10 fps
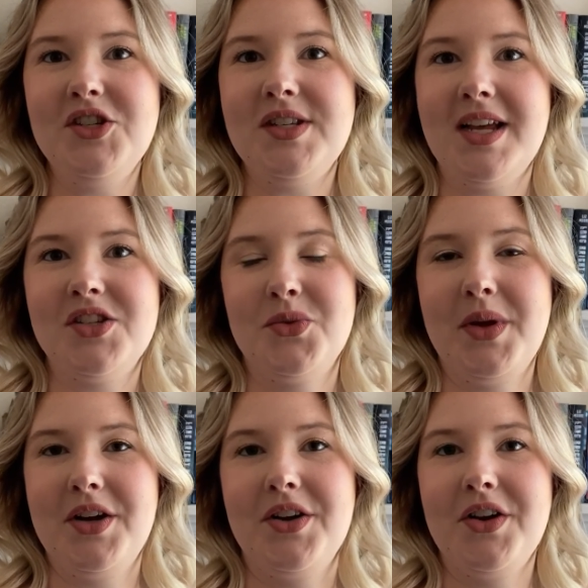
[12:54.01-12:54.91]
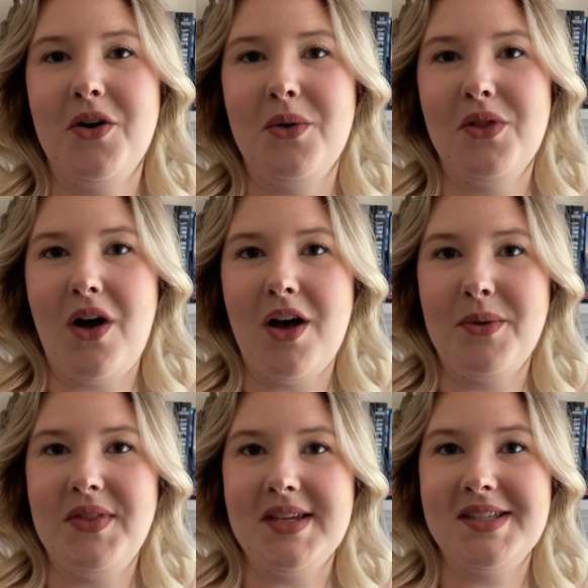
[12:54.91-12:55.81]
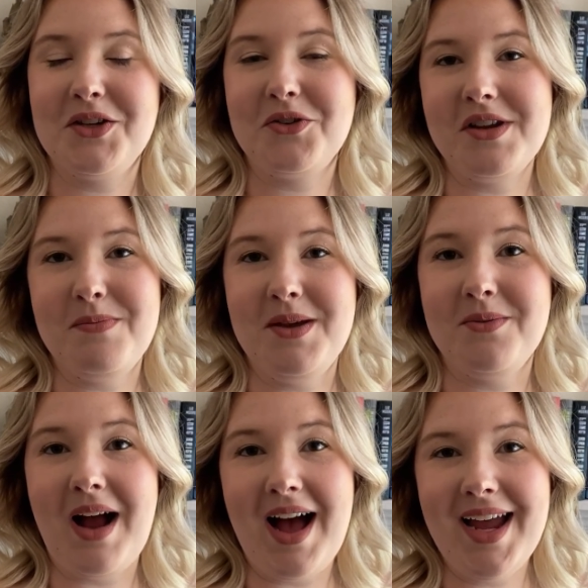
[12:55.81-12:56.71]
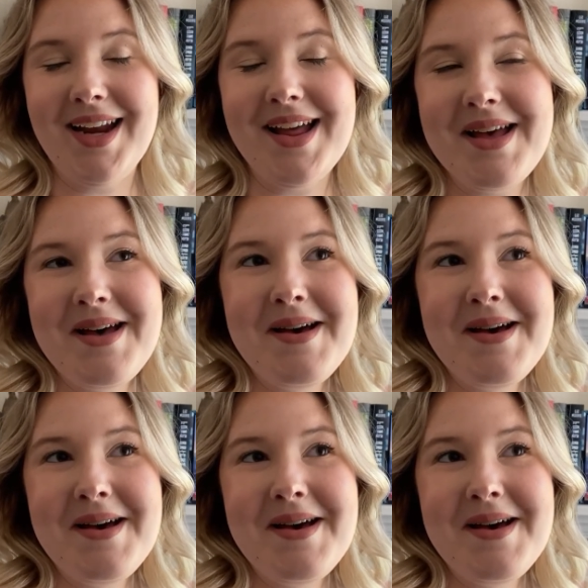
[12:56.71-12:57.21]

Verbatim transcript: just as a reader to go along with this creepy ride.